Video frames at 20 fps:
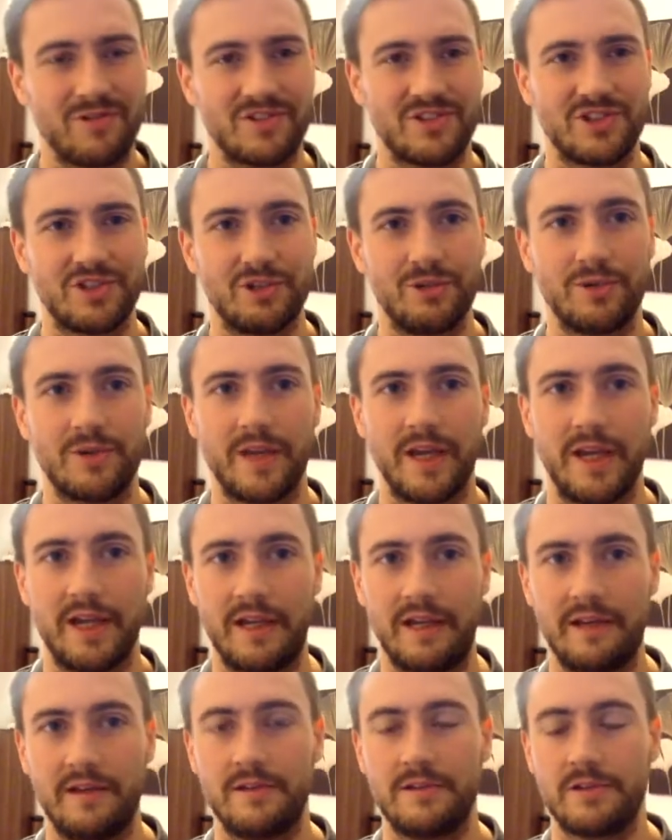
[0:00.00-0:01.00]
too
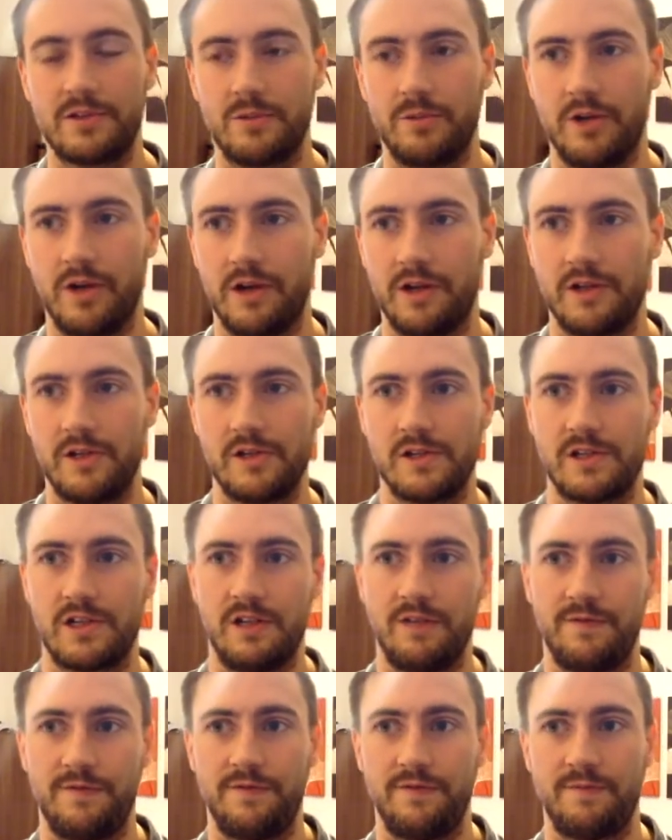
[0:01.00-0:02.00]
keen, to be honest.
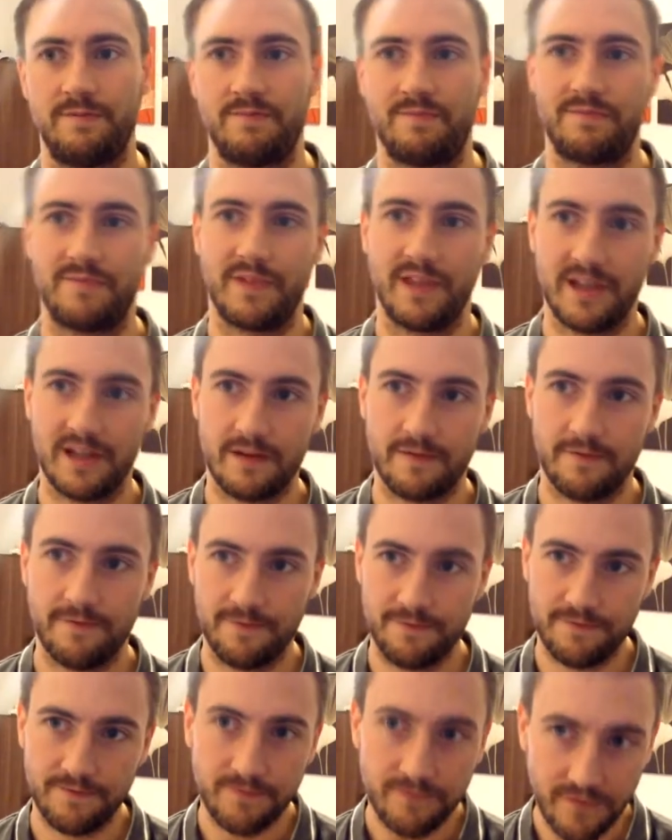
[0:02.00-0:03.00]
It
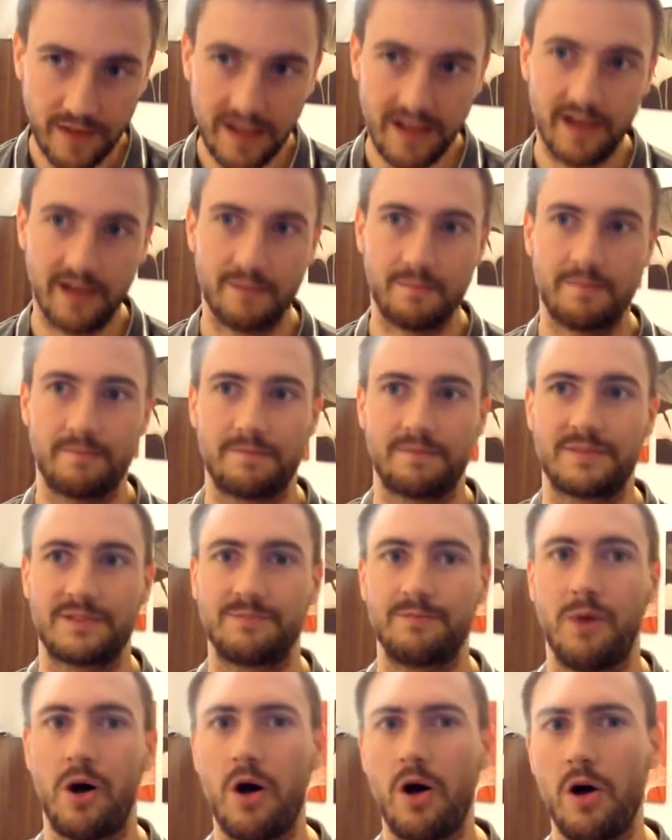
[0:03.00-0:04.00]
felt
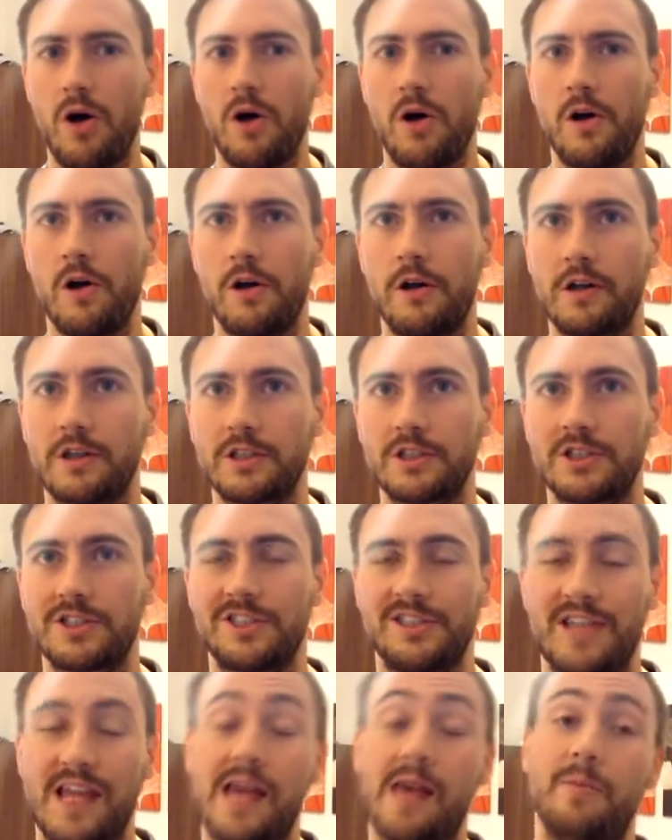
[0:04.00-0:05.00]
more
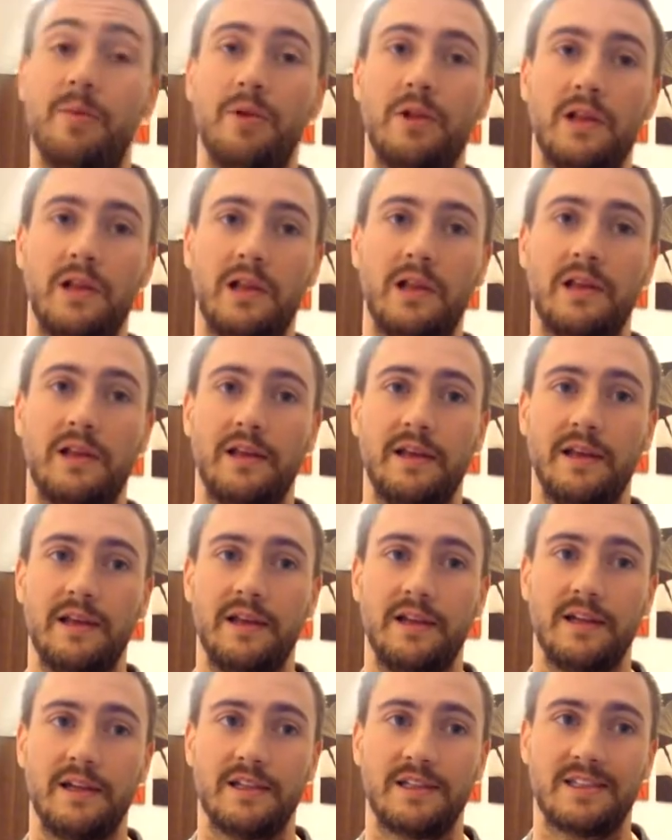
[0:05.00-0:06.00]
stable
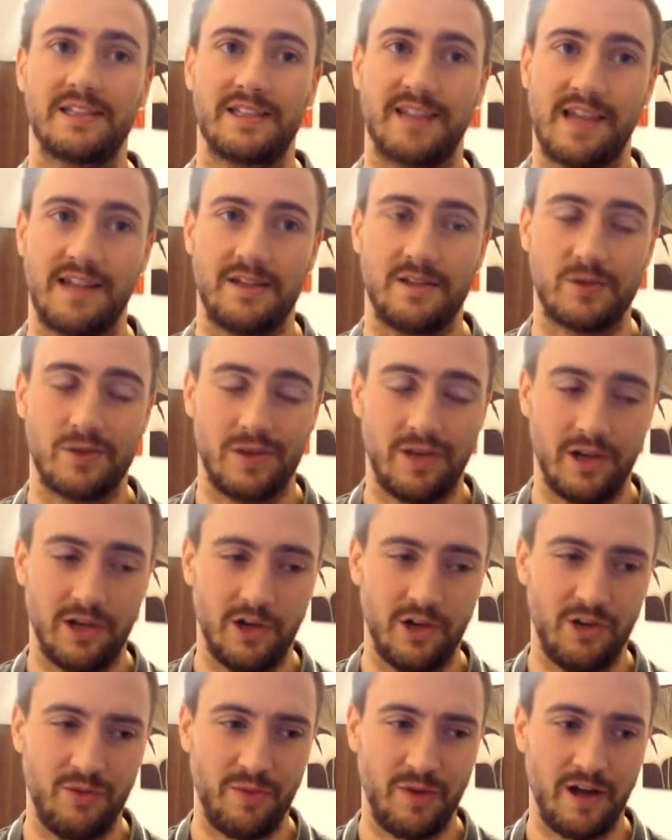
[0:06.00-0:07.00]
in a sense with the
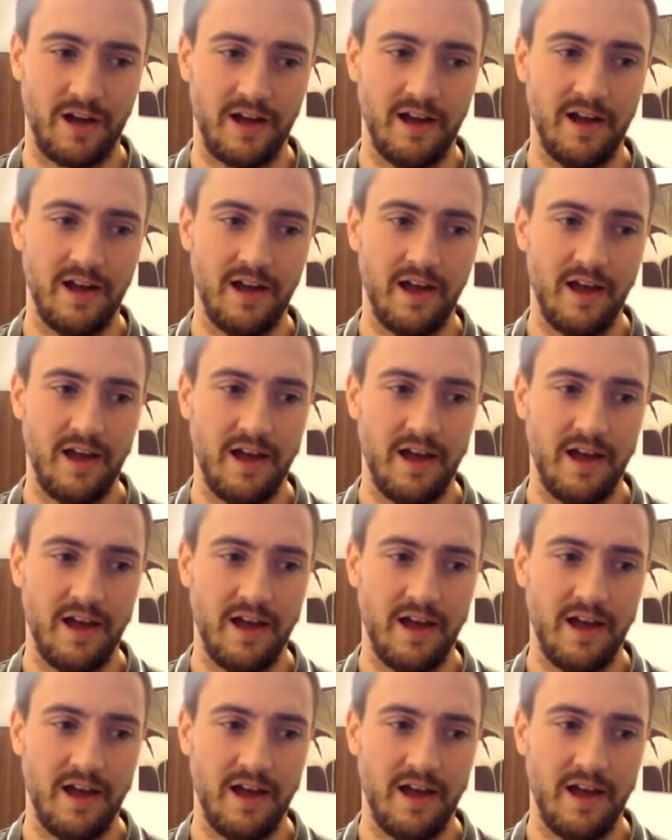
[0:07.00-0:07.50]
low bar.